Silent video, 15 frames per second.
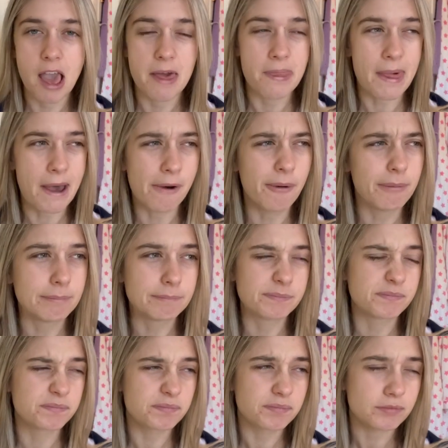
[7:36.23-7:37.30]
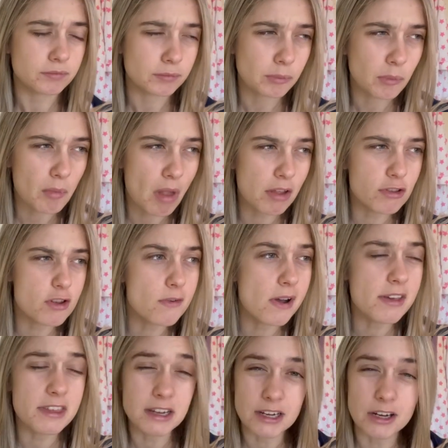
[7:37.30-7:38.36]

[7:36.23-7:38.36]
Now, do I think